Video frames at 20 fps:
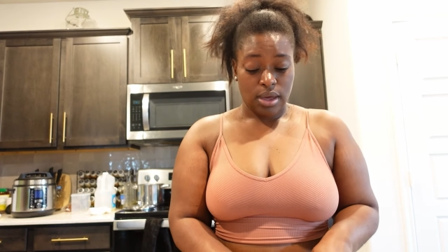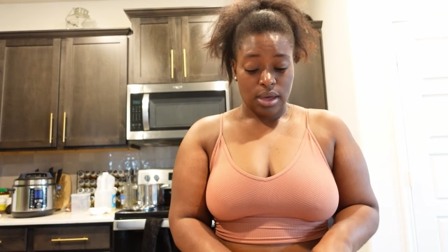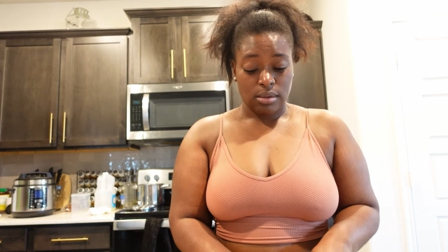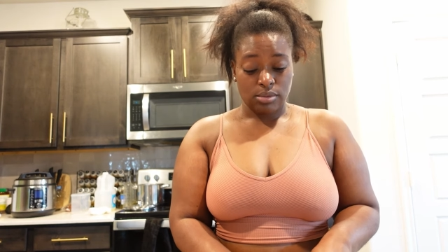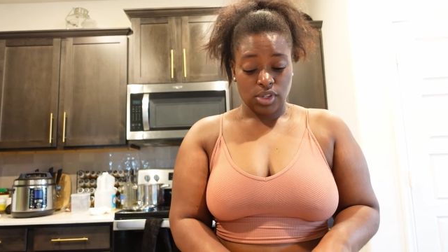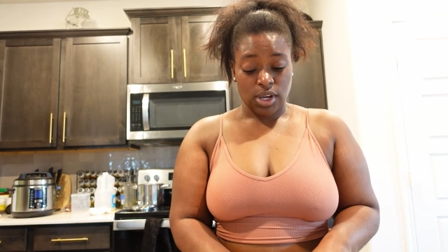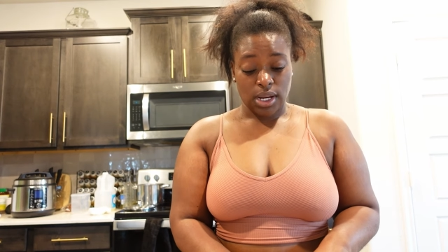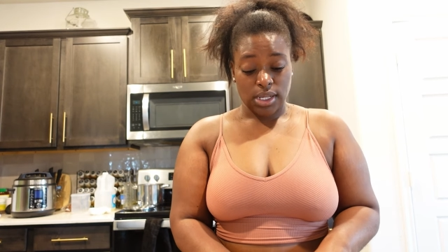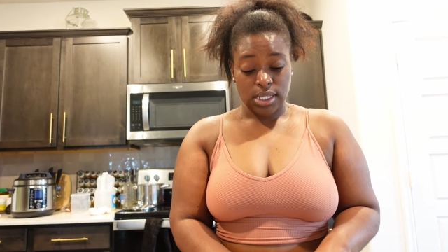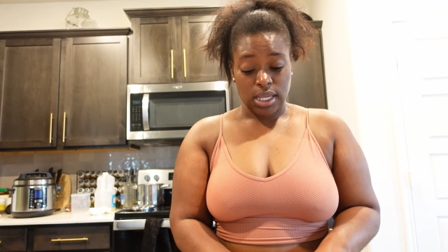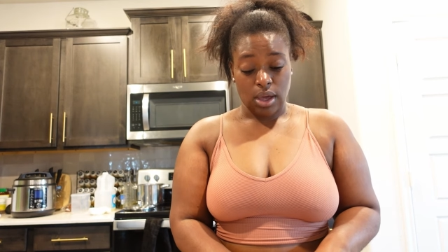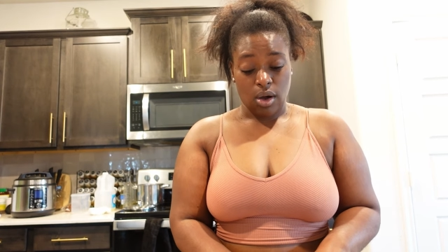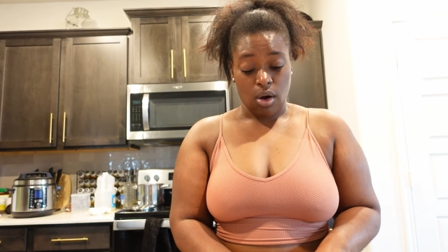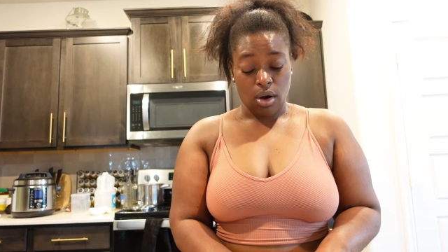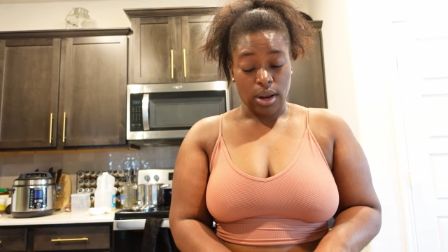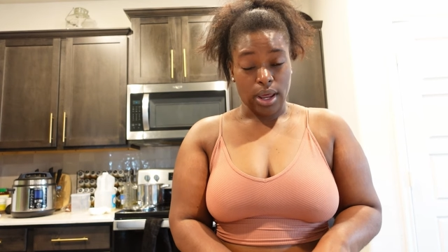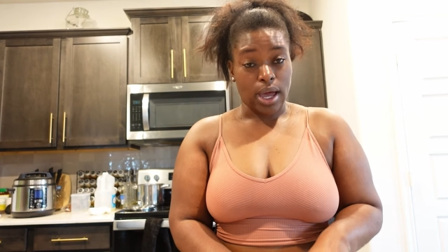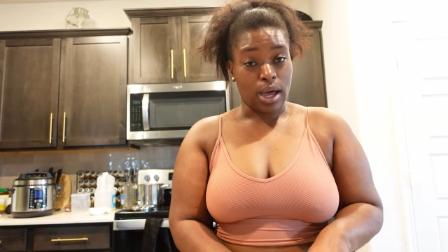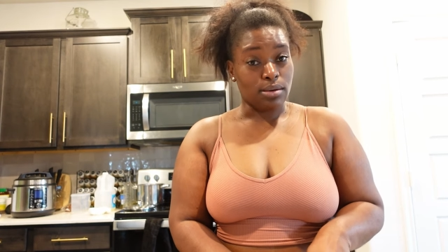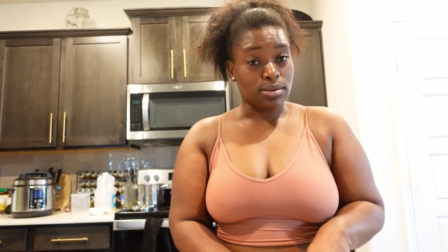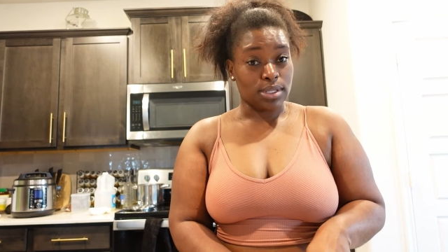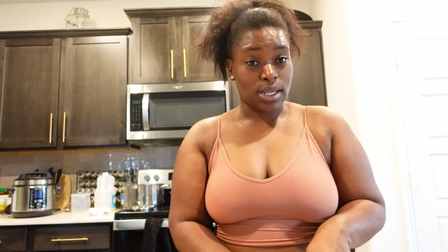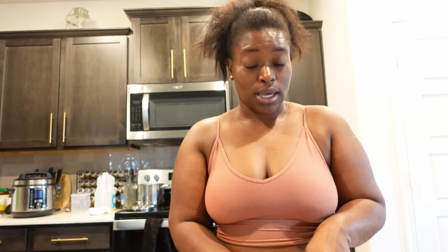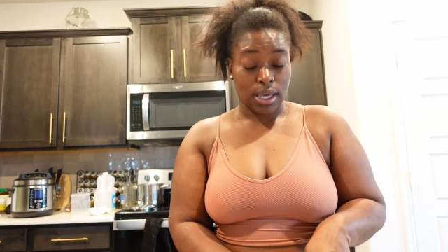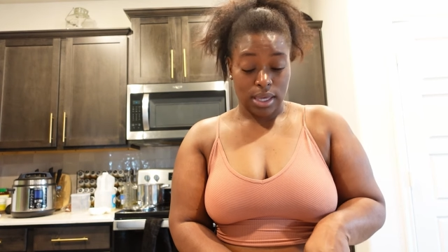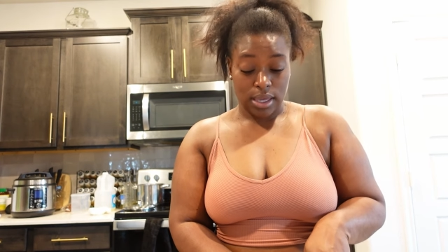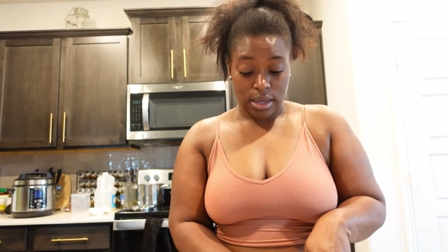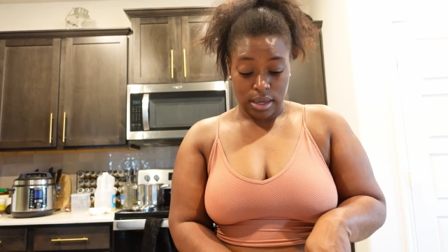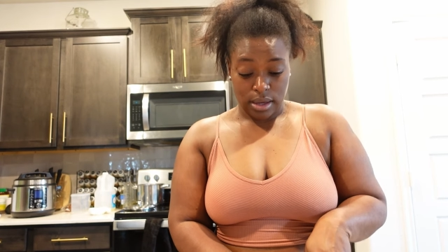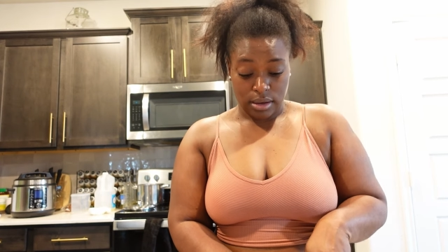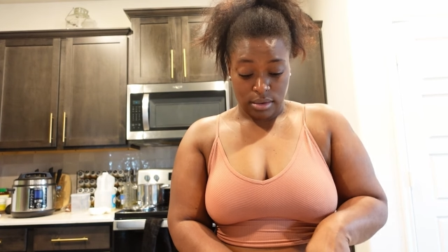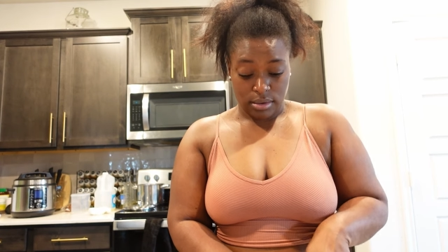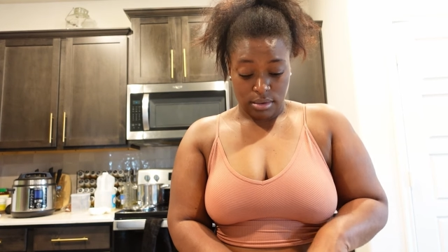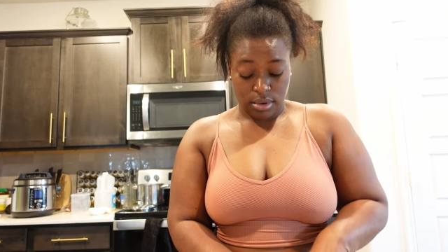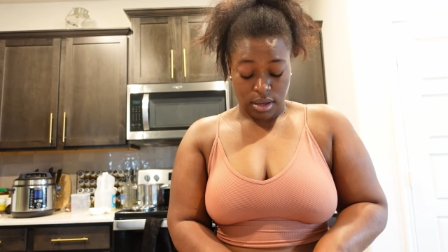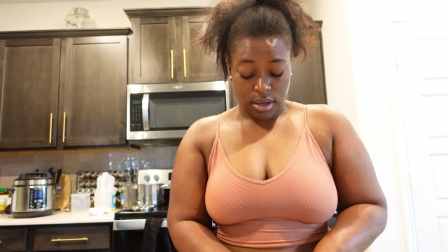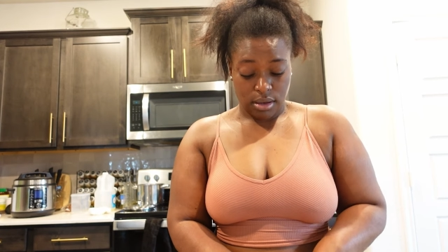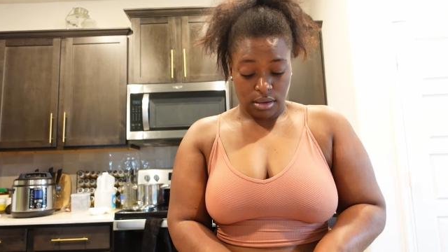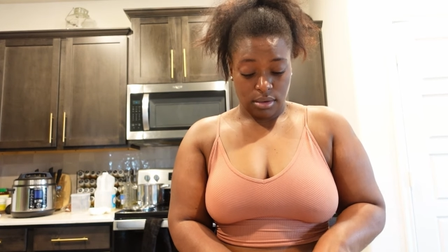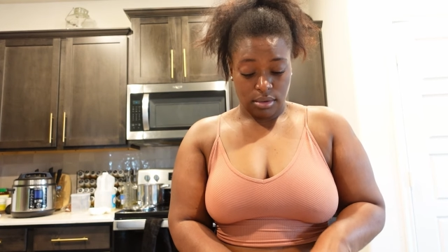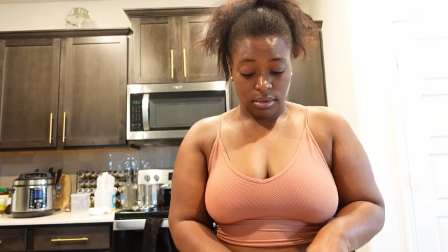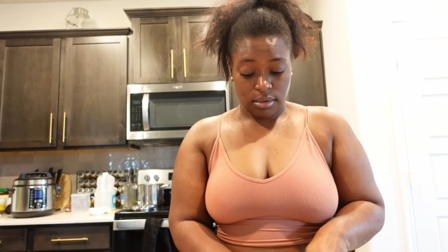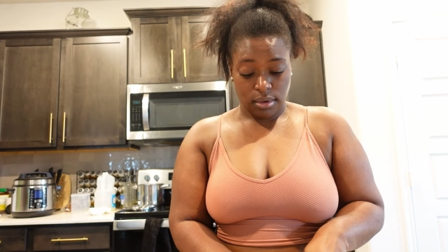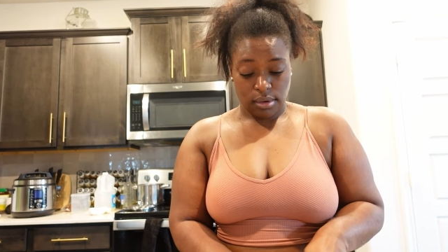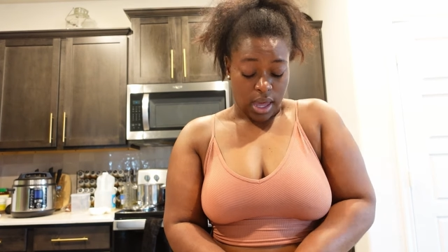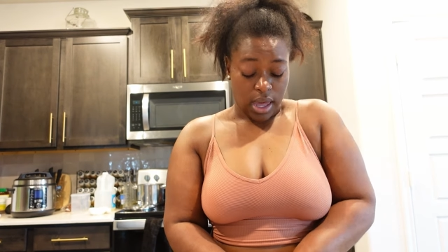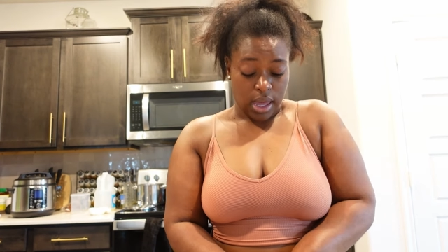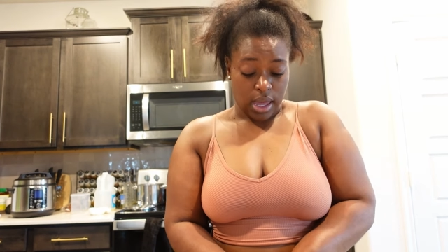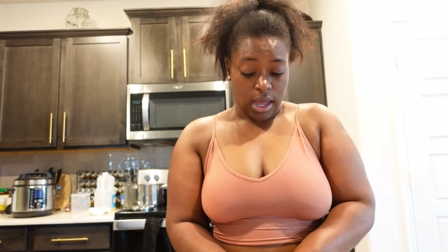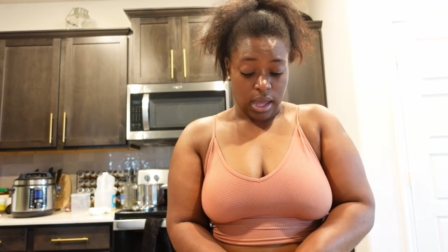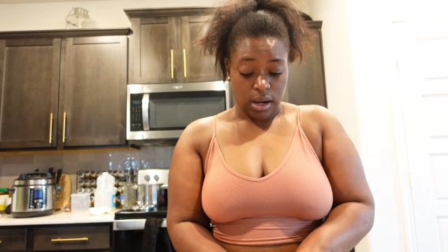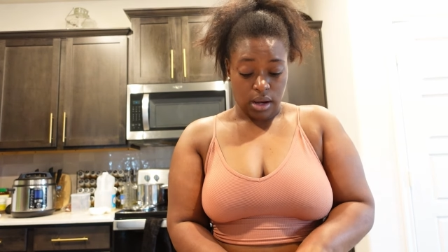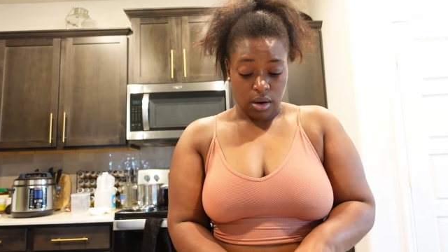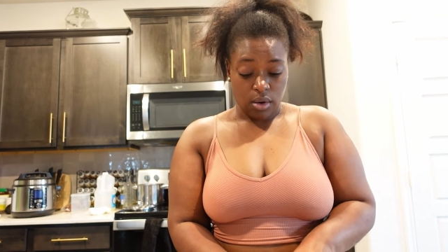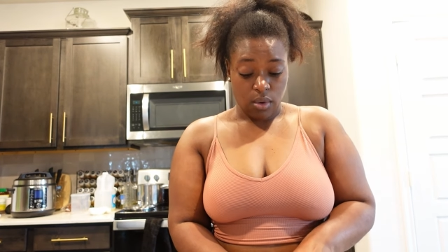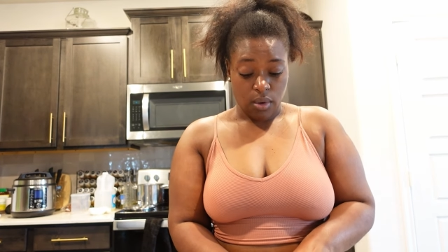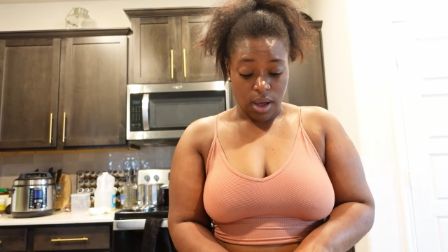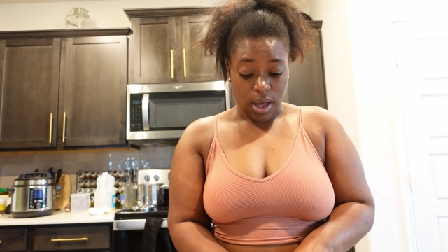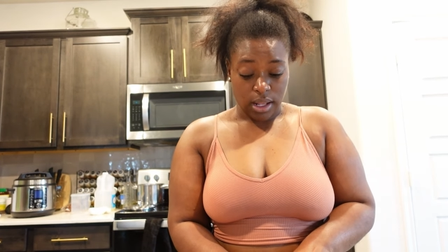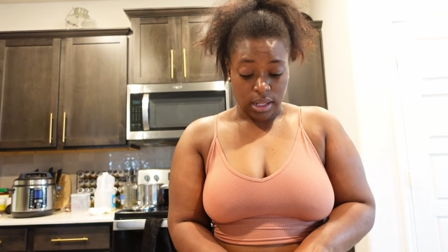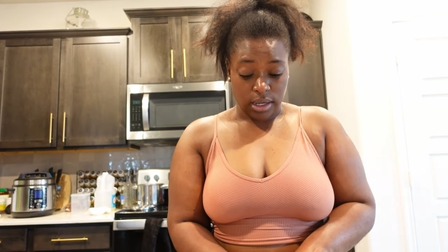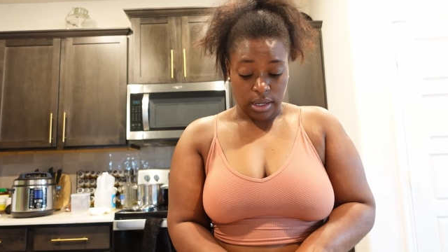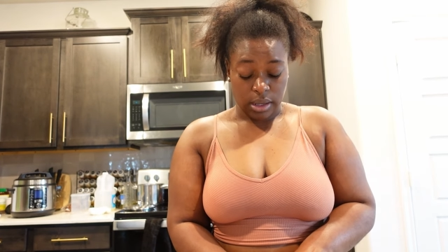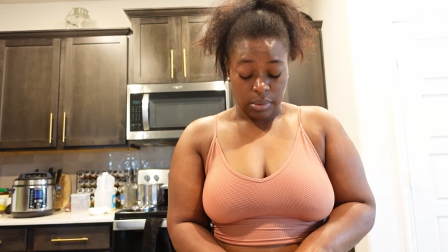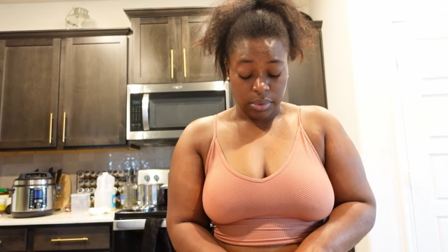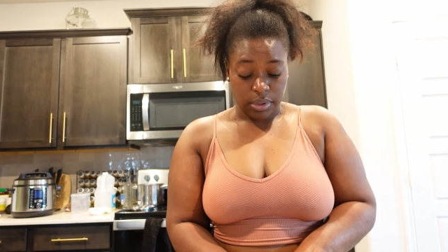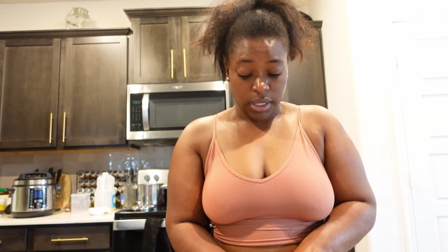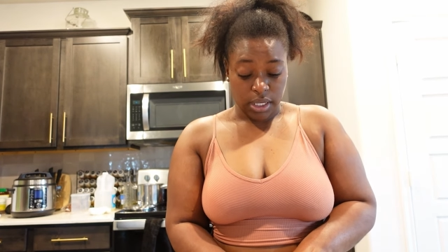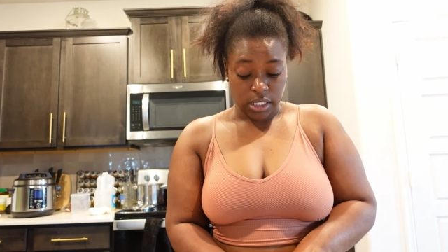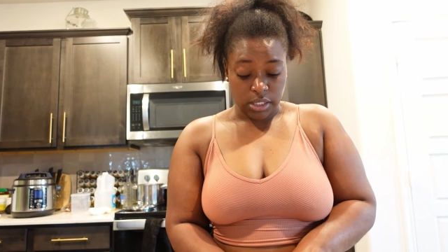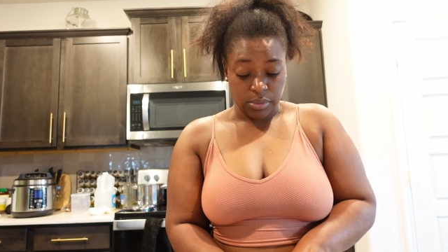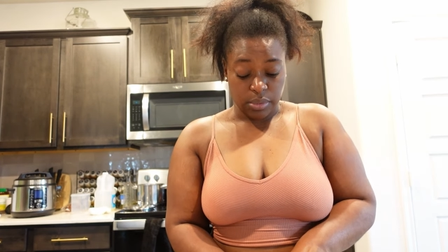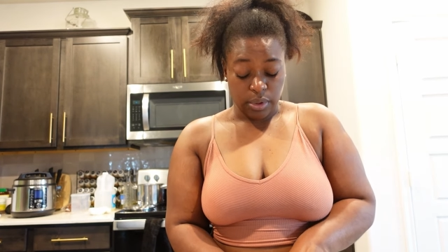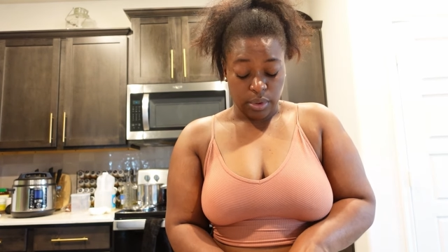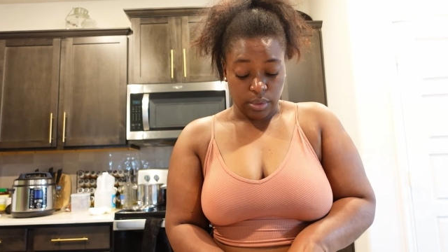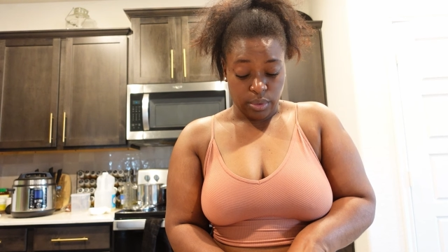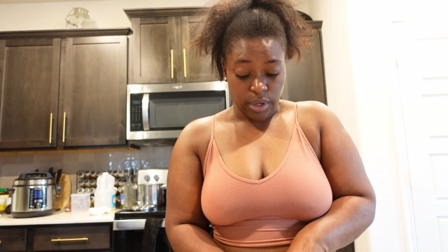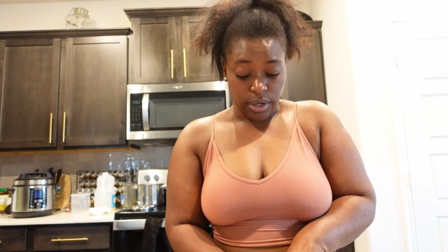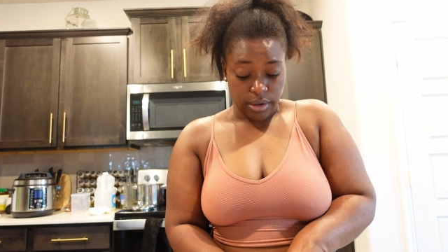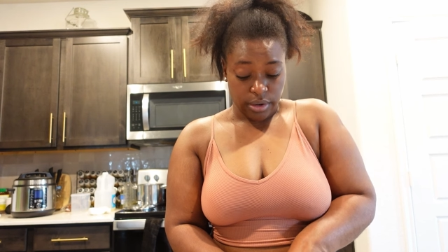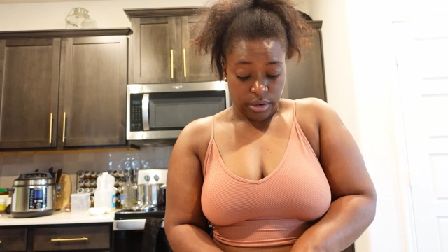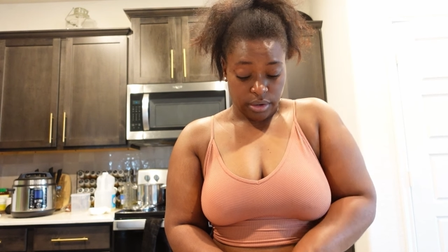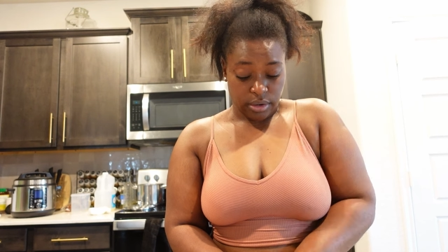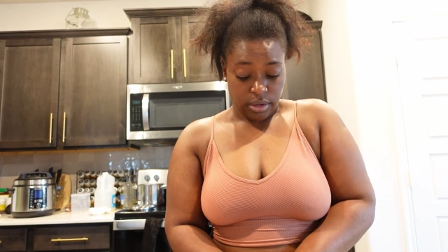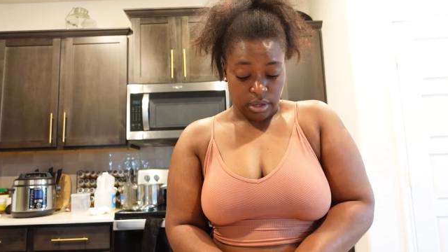I'm trying to take all the hours I can get okay I ain't got no holiday plans but work.